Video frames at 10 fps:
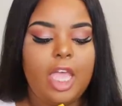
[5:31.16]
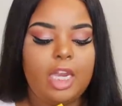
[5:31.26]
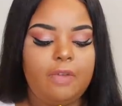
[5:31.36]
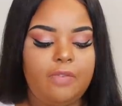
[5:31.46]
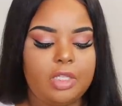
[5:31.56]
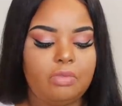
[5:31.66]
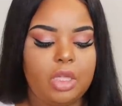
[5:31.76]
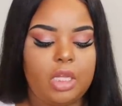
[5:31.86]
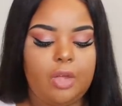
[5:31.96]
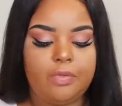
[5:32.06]
and it fits
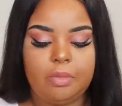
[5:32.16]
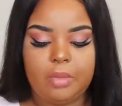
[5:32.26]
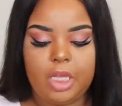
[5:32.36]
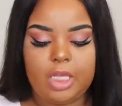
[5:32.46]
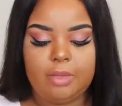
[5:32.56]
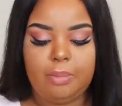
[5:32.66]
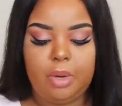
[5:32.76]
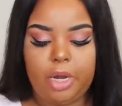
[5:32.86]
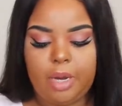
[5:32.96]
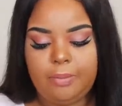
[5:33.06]
really comfortably. And
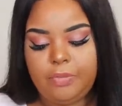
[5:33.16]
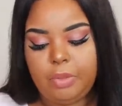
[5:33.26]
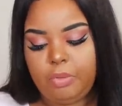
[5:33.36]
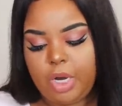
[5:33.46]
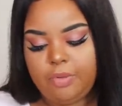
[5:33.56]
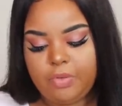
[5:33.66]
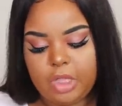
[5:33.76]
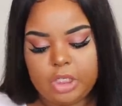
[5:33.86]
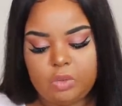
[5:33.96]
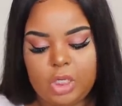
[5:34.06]
the brand for
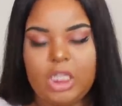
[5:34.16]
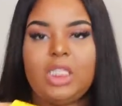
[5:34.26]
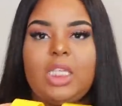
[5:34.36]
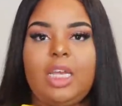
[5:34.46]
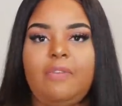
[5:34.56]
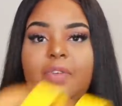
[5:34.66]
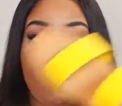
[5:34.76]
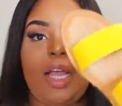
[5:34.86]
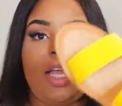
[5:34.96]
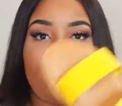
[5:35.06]
this one is Sunny
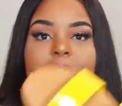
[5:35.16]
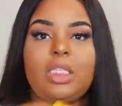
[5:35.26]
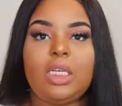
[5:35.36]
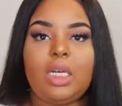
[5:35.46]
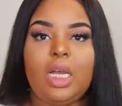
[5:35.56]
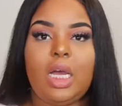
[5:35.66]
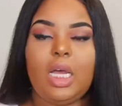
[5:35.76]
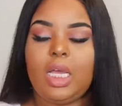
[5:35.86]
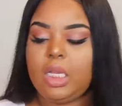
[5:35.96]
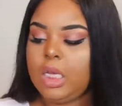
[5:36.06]
Feet. I got this in a
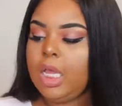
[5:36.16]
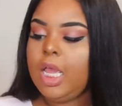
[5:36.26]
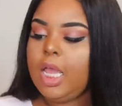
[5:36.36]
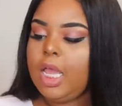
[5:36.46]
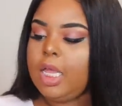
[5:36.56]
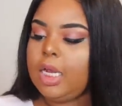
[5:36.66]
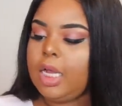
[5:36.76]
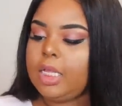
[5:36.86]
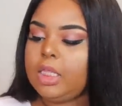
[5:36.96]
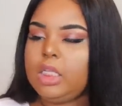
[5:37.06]
9, and I
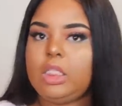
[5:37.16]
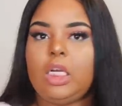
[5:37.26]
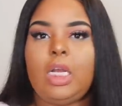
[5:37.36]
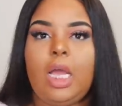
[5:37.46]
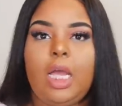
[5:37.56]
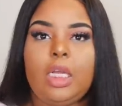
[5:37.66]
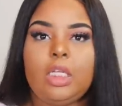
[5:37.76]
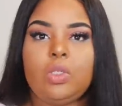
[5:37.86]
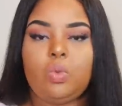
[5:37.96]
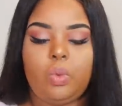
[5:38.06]
got these in a 9
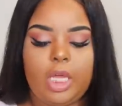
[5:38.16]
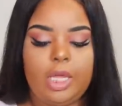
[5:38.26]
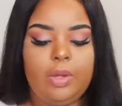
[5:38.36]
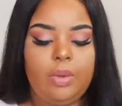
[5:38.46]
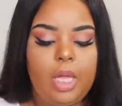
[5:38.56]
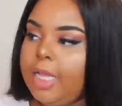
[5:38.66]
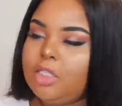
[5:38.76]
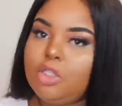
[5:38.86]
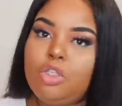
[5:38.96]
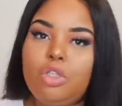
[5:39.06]
as well.
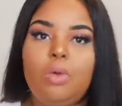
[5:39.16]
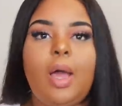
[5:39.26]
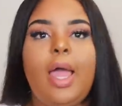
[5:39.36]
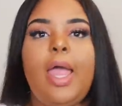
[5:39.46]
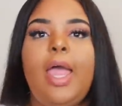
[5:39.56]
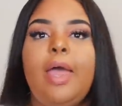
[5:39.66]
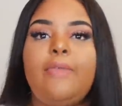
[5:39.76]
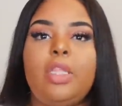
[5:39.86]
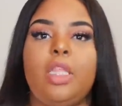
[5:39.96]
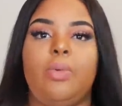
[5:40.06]
Last shoe I
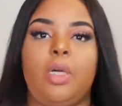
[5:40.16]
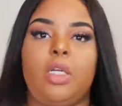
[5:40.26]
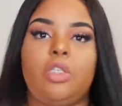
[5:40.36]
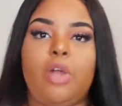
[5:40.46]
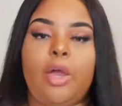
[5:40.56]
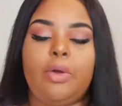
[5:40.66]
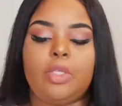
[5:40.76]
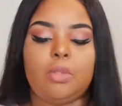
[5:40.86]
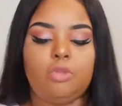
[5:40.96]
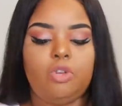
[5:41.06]
have, and then we're gonna try
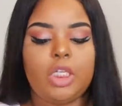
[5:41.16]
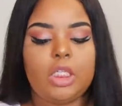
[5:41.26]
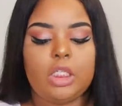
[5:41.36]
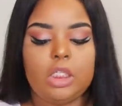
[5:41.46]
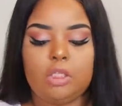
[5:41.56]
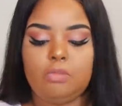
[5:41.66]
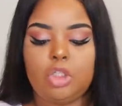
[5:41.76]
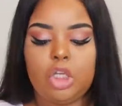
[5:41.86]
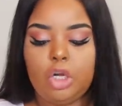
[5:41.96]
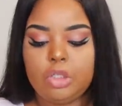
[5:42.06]
on some dresses and some
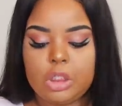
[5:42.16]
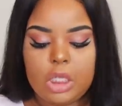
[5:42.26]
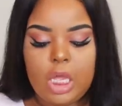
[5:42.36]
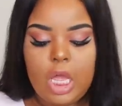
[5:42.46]
shirts,